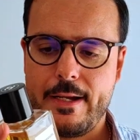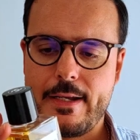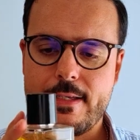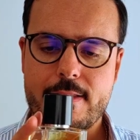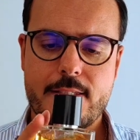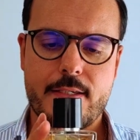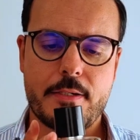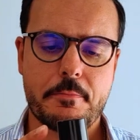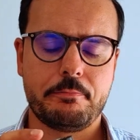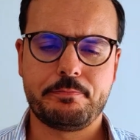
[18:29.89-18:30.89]
and
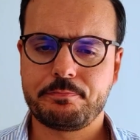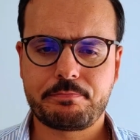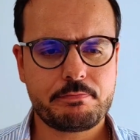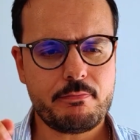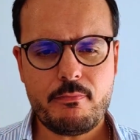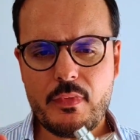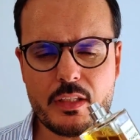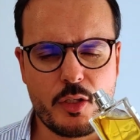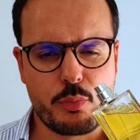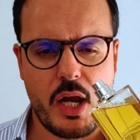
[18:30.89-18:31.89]

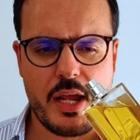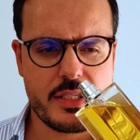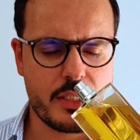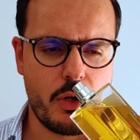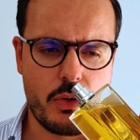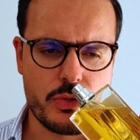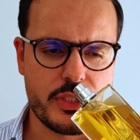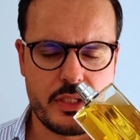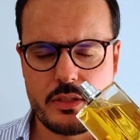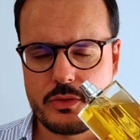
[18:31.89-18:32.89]
the price
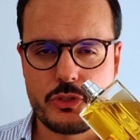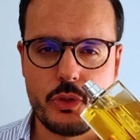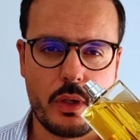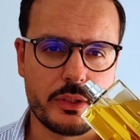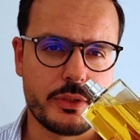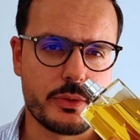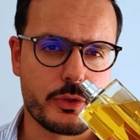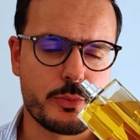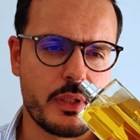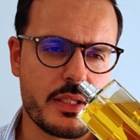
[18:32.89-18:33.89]
goes in 200
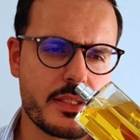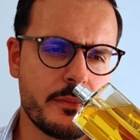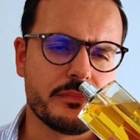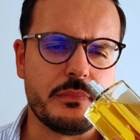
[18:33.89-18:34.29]
euros plus,